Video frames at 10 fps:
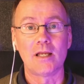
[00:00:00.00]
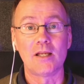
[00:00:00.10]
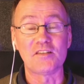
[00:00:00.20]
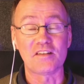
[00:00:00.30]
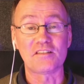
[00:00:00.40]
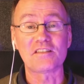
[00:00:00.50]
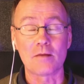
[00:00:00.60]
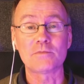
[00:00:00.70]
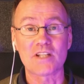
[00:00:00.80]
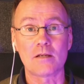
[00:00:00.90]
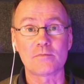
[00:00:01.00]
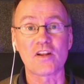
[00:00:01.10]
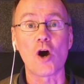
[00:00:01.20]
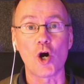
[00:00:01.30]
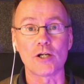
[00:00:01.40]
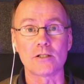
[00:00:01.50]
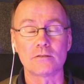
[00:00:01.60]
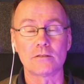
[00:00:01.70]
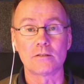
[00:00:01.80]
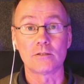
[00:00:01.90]
Is it sometimes hard
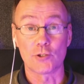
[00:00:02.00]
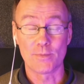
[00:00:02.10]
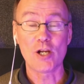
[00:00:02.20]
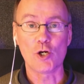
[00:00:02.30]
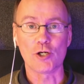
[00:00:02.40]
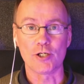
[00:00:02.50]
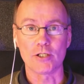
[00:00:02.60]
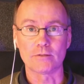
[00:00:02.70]
to be heard?